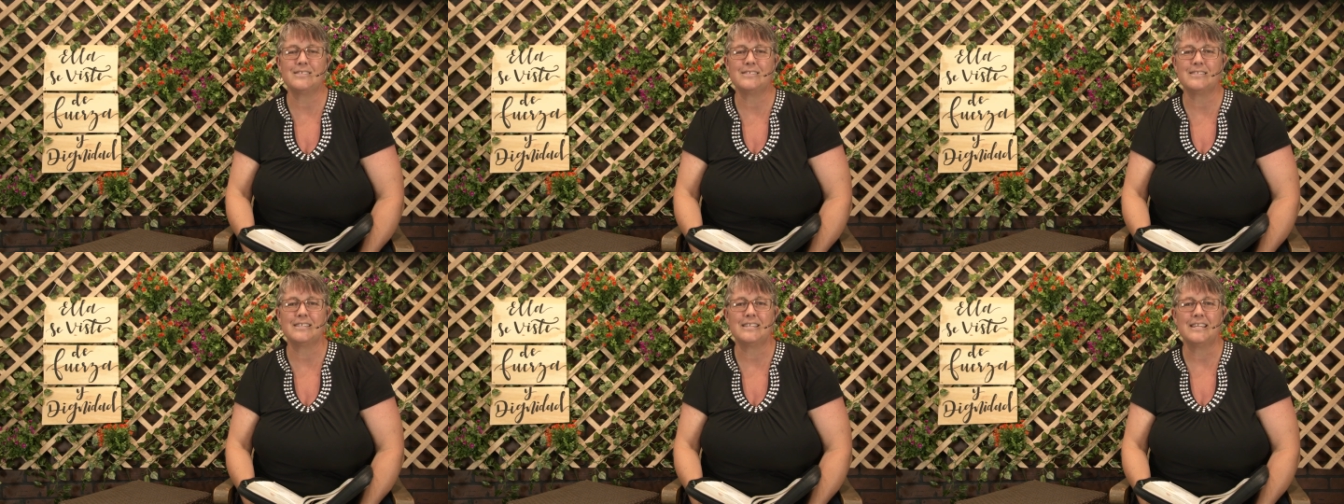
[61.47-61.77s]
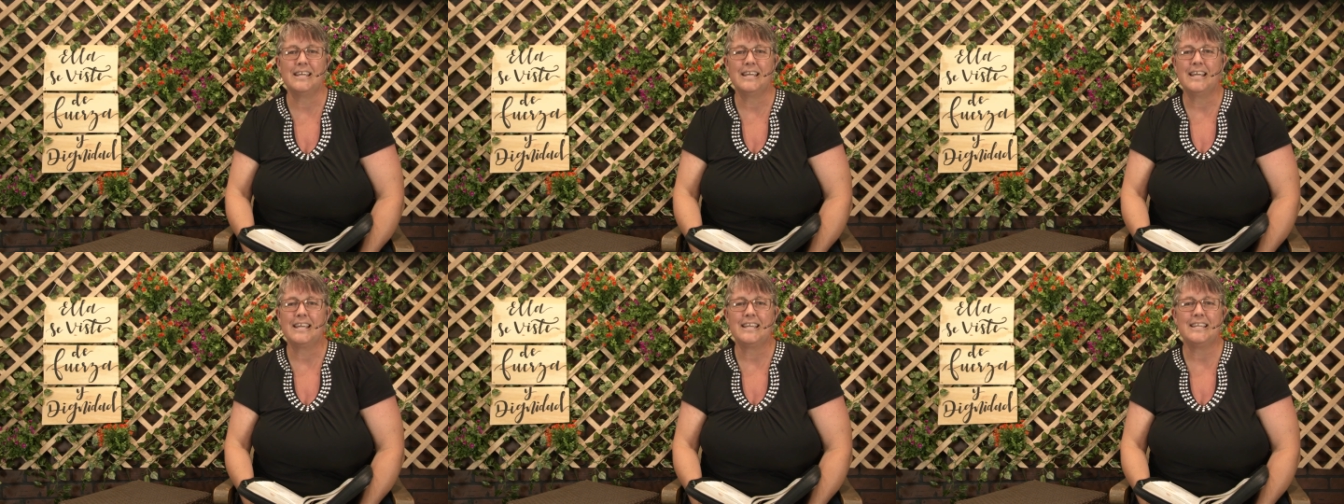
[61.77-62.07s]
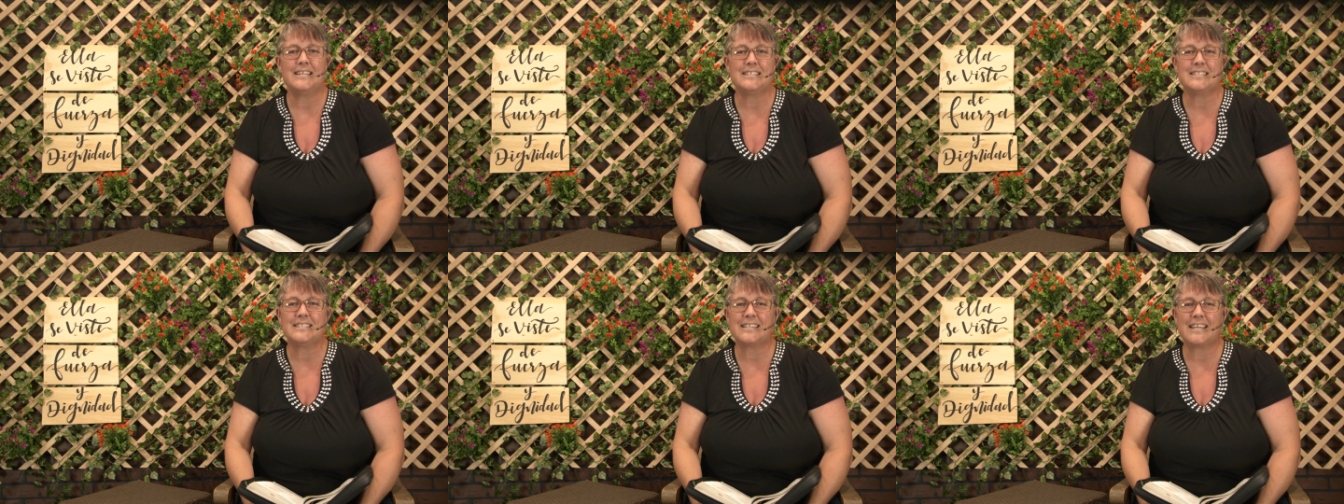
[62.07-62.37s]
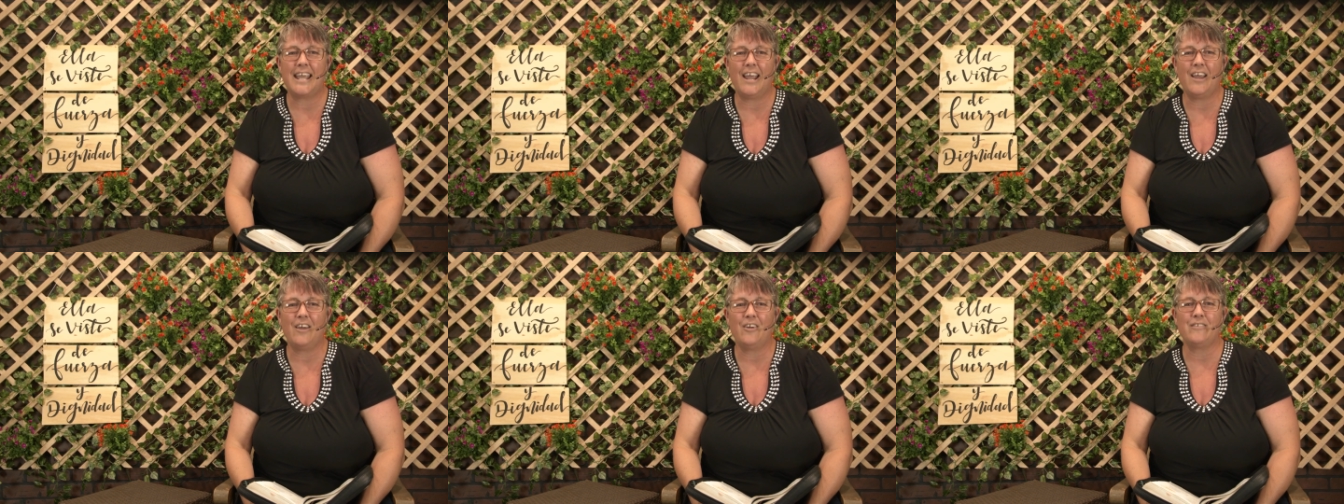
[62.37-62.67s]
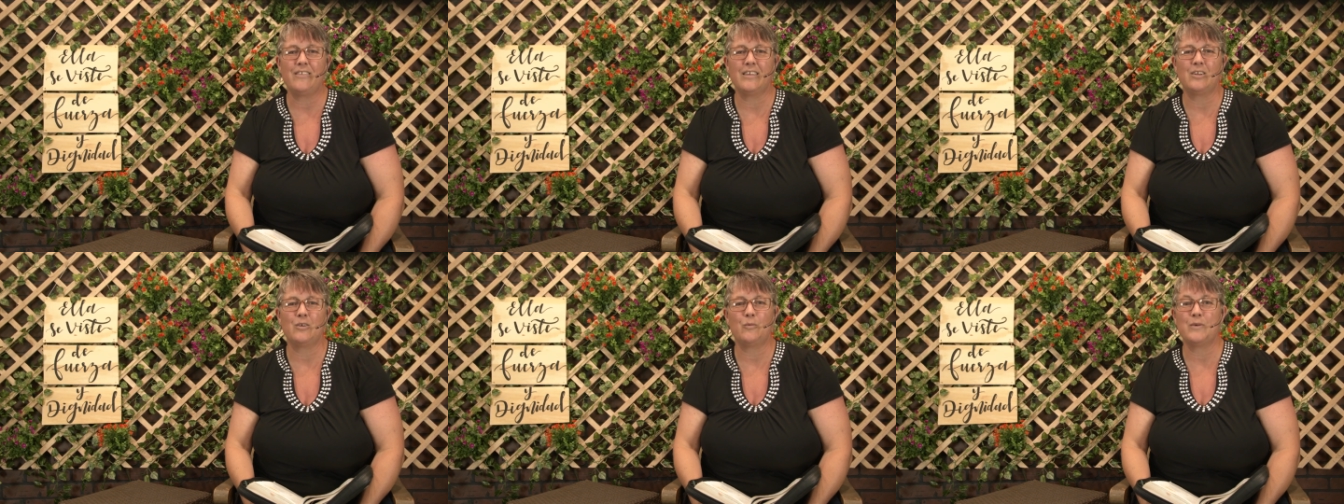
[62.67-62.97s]
and he didn't care
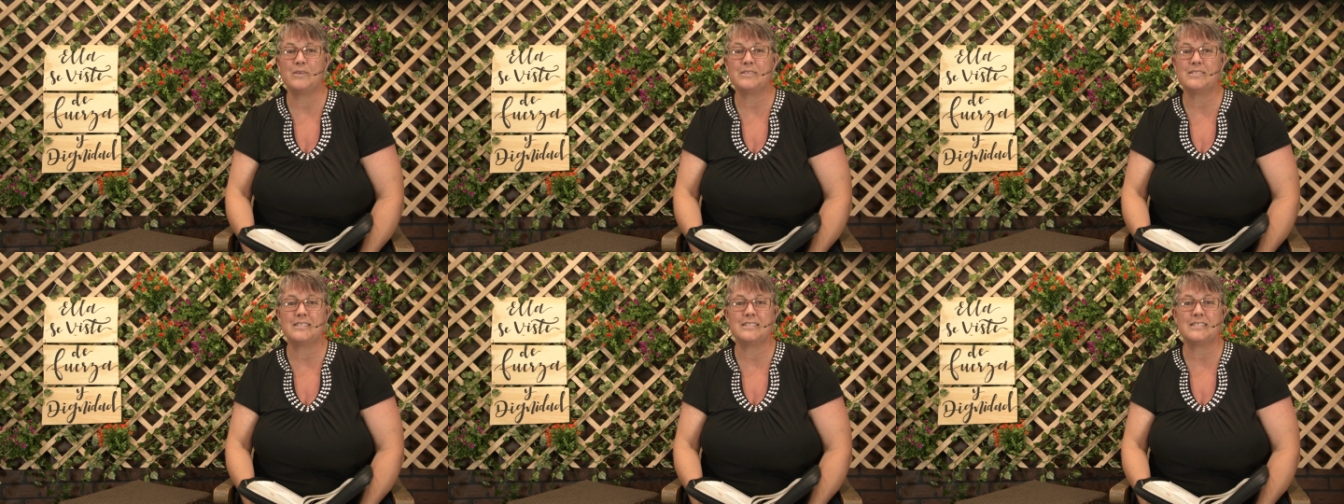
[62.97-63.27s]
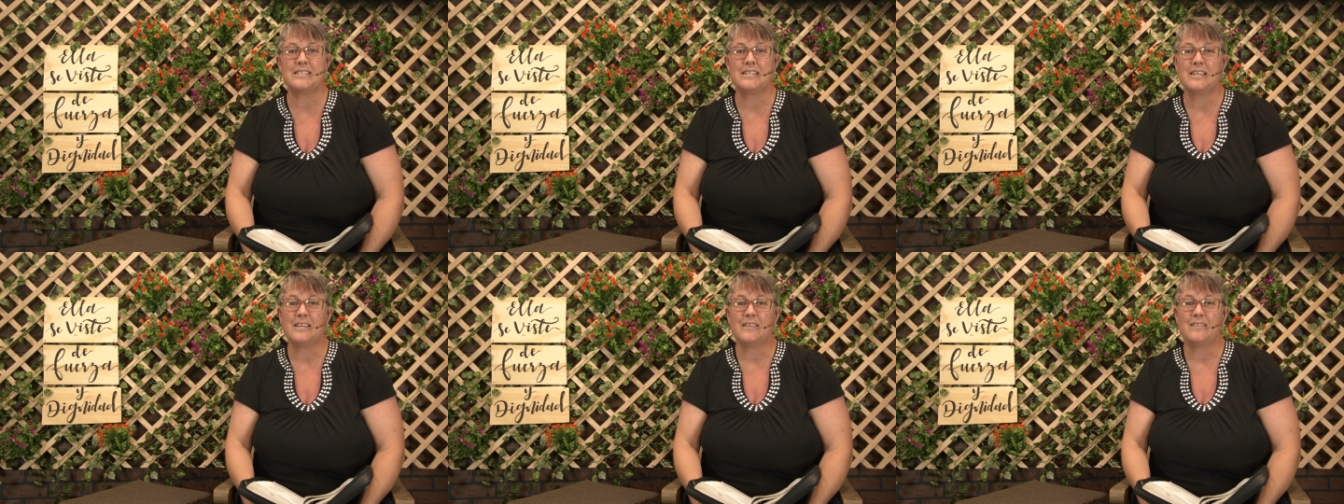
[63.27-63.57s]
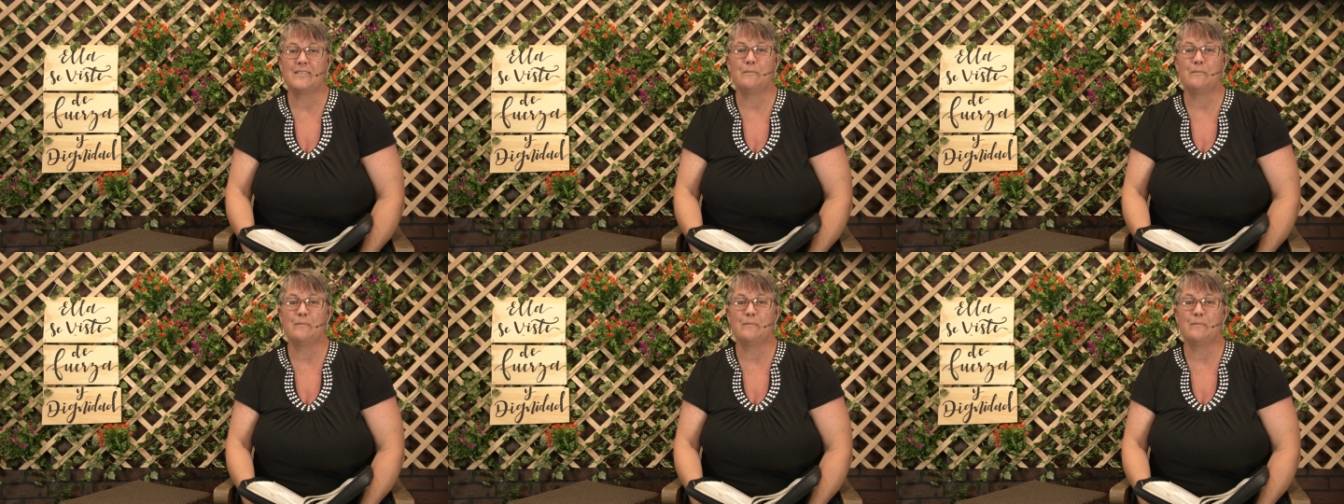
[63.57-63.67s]
that it wasn't the